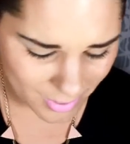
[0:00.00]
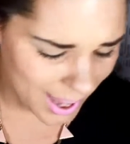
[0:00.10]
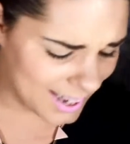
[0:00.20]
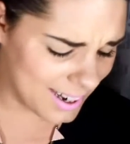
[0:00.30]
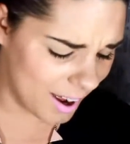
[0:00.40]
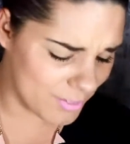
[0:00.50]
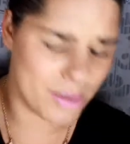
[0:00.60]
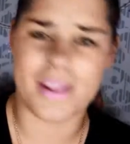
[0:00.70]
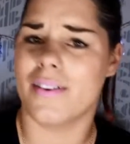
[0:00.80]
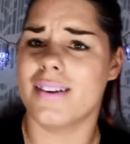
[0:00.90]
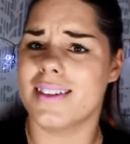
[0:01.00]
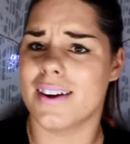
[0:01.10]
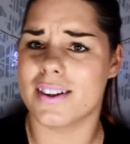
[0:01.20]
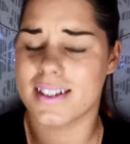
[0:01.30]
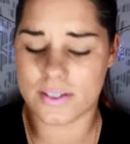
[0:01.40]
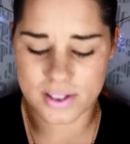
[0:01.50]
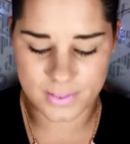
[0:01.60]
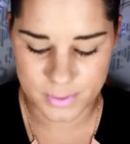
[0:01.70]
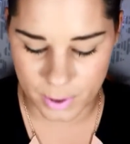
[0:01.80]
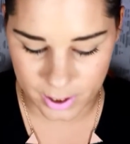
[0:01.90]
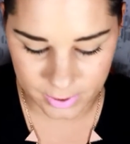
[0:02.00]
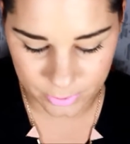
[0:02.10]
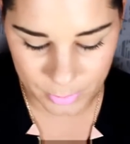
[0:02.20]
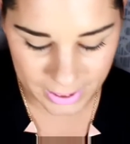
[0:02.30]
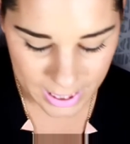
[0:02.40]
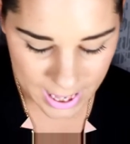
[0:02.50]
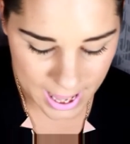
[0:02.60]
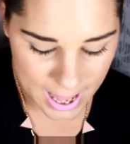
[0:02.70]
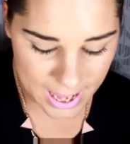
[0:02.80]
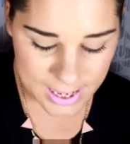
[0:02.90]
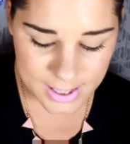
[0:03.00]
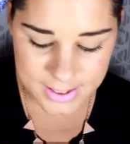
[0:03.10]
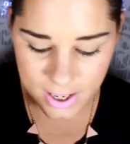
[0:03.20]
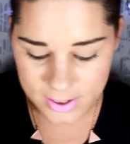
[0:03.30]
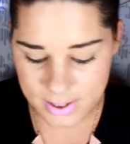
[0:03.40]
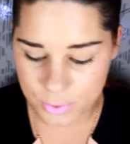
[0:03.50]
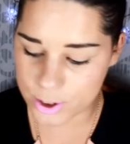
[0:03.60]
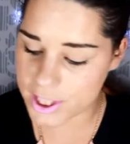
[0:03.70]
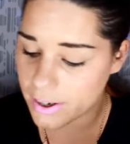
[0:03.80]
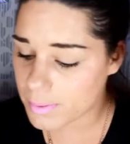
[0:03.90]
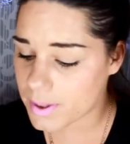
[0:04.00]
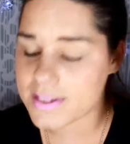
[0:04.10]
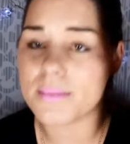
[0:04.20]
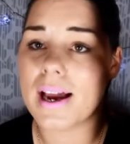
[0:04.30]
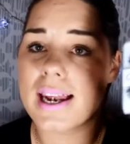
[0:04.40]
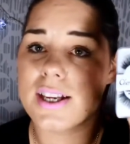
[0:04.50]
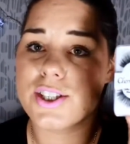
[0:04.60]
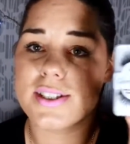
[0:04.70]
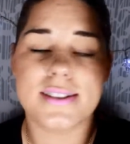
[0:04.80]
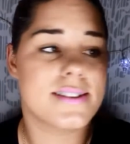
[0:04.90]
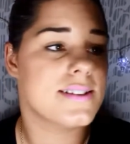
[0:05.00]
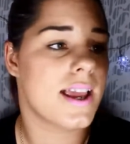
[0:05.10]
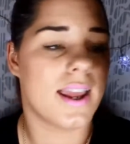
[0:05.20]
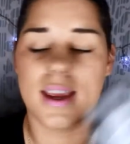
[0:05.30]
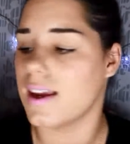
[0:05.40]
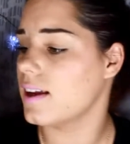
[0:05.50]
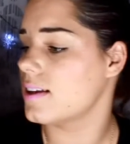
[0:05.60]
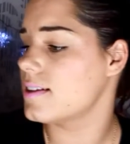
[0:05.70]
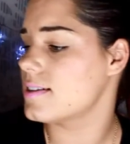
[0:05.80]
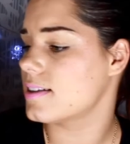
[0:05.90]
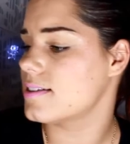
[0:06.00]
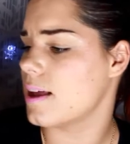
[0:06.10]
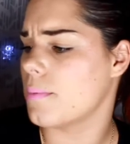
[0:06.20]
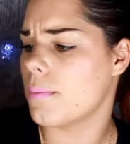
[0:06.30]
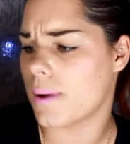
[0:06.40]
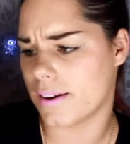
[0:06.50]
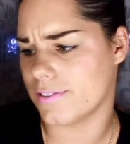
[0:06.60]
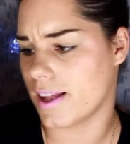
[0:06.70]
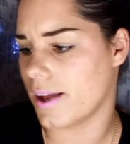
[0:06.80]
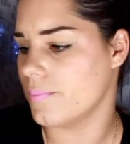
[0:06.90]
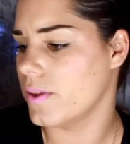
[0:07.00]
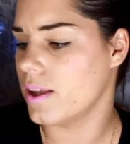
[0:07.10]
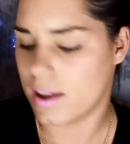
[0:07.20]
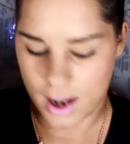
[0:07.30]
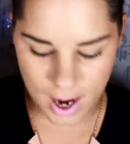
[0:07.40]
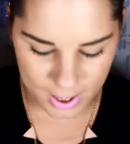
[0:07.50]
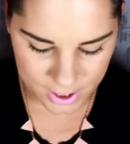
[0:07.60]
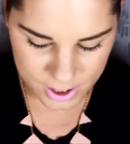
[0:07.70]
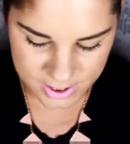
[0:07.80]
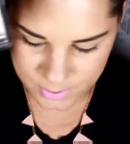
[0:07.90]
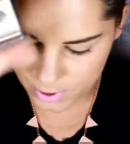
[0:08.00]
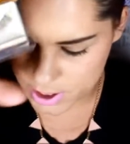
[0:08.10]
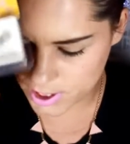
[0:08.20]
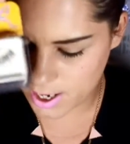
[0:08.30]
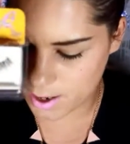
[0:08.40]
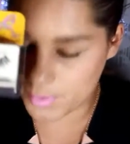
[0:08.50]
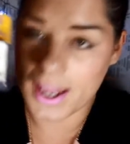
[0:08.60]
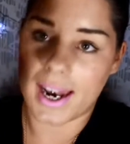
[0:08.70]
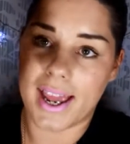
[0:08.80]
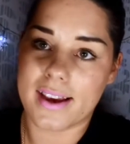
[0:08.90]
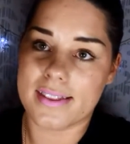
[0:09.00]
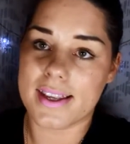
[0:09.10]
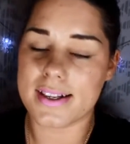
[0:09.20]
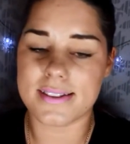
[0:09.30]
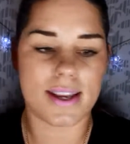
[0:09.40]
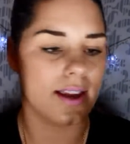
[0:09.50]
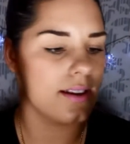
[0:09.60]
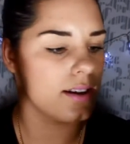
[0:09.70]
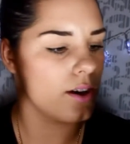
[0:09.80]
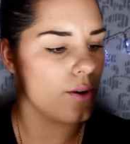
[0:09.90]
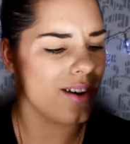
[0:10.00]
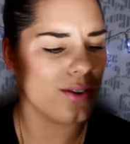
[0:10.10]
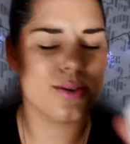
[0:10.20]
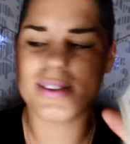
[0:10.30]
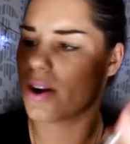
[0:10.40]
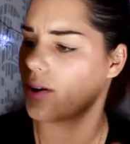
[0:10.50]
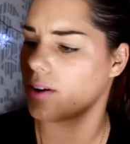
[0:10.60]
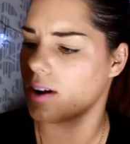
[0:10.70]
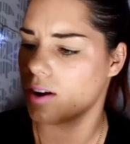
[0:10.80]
I love them. They've got a little soft spot in for me. And I got some more cherry blossom eyelashes and some butterfly eyelashes, which come like this, and you know, are also